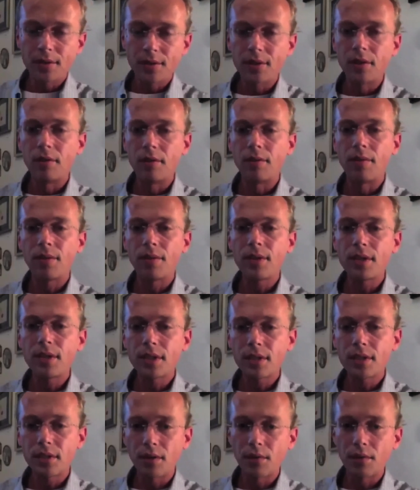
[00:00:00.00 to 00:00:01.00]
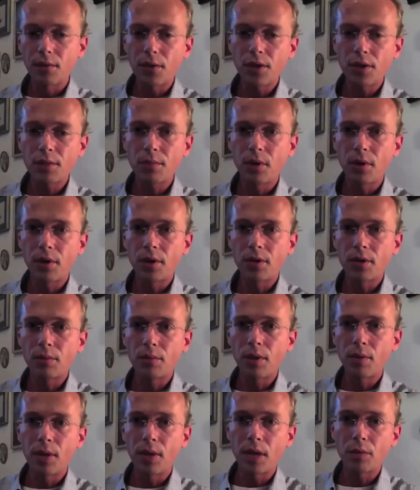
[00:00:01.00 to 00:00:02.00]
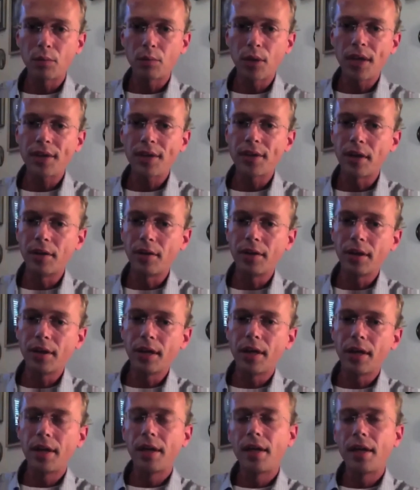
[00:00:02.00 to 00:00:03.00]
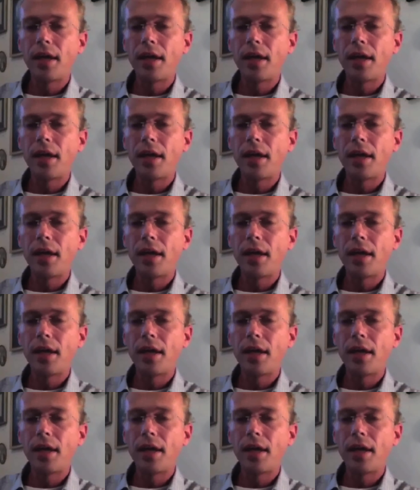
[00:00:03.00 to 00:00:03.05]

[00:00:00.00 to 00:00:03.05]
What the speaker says: So this is the first point where we had to break down.